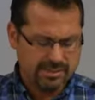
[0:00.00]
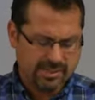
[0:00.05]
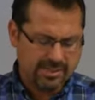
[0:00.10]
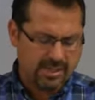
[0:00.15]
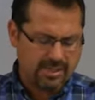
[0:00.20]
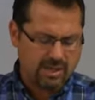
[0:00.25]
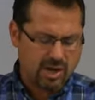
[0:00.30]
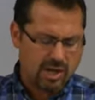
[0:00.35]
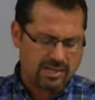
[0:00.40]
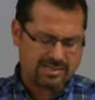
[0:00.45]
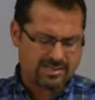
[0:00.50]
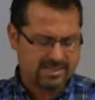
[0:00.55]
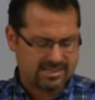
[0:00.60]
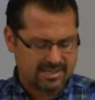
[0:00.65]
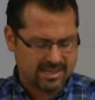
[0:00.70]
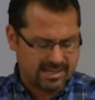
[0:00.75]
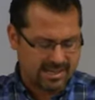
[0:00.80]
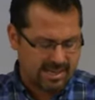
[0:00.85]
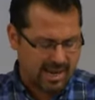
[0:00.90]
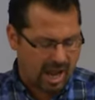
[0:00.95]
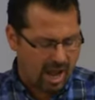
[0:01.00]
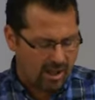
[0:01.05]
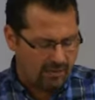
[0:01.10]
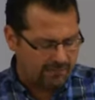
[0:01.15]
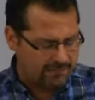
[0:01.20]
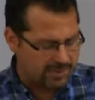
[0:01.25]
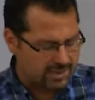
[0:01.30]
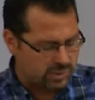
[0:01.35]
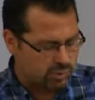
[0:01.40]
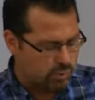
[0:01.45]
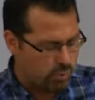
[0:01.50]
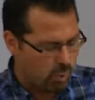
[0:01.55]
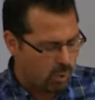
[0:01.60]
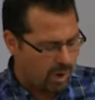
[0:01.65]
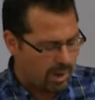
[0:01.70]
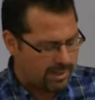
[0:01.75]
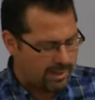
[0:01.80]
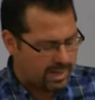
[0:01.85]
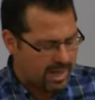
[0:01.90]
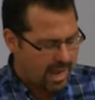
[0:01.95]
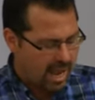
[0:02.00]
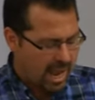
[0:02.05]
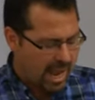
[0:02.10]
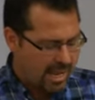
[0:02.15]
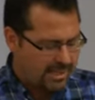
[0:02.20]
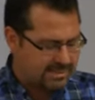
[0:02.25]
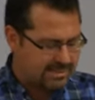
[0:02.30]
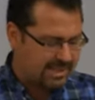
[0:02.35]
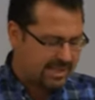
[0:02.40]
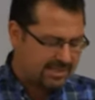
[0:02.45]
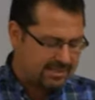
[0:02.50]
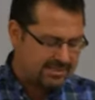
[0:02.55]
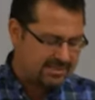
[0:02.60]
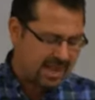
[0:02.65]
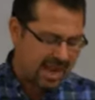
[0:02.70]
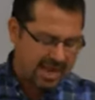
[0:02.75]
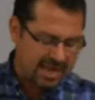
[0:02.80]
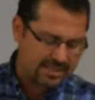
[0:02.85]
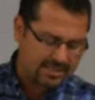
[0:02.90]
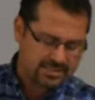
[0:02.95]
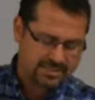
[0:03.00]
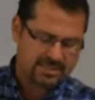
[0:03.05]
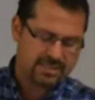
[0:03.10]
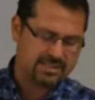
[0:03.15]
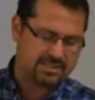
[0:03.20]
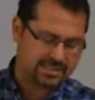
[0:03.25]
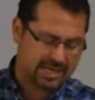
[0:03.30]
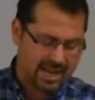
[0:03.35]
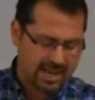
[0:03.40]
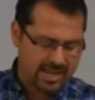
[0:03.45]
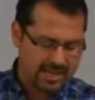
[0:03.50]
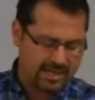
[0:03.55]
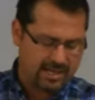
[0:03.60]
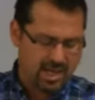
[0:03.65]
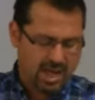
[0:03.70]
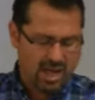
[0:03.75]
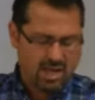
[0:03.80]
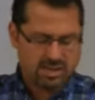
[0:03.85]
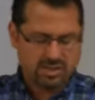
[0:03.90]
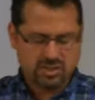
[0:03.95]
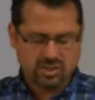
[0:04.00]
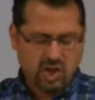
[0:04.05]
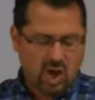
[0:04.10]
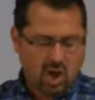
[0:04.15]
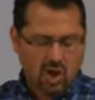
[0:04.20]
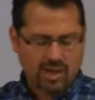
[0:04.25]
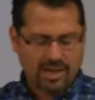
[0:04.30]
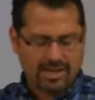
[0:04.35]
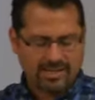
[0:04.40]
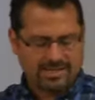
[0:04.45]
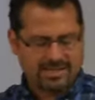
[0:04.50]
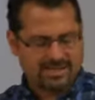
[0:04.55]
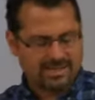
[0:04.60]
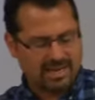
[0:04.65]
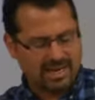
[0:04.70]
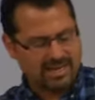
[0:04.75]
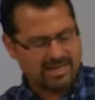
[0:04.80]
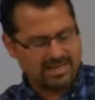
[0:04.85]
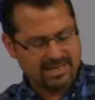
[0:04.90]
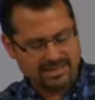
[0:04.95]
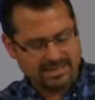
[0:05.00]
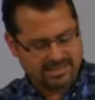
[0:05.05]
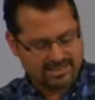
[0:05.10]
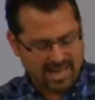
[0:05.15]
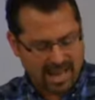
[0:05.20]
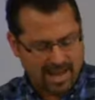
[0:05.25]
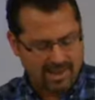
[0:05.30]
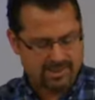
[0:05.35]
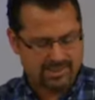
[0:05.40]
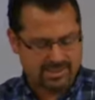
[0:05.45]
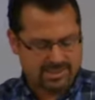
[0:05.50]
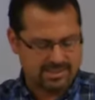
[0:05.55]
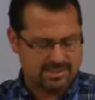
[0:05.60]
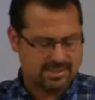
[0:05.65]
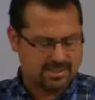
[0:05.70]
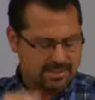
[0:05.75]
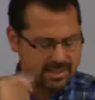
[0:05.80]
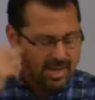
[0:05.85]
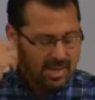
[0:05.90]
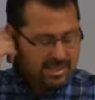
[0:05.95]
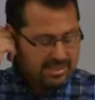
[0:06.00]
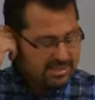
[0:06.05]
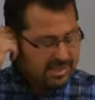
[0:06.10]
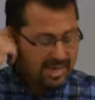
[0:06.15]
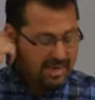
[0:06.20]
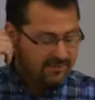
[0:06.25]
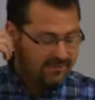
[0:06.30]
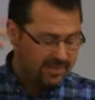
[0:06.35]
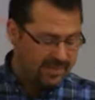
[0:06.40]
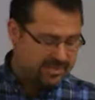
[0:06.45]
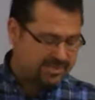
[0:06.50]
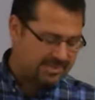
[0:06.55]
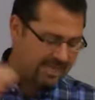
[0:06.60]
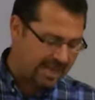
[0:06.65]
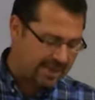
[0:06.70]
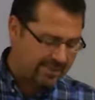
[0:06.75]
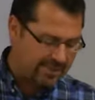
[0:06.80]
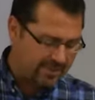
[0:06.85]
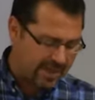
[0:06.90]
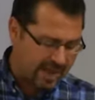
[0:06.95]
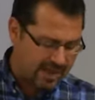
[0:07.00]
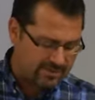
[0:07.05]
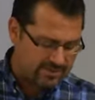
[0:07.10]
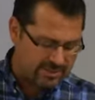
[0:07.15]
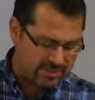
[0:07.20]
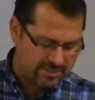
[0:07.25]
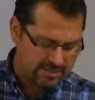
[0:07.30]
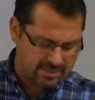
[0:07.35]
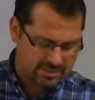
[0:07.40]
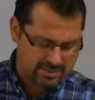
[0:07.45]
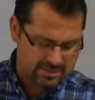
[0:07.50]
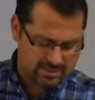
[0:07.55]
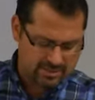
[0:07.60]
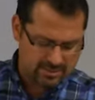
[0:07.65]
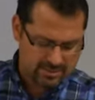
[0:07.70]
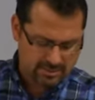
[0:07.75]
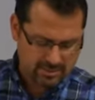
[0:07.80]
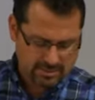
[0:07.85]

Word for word: Did they not sing of this one as they danced, saying, Saul has slain his thousands and David his ten thousands?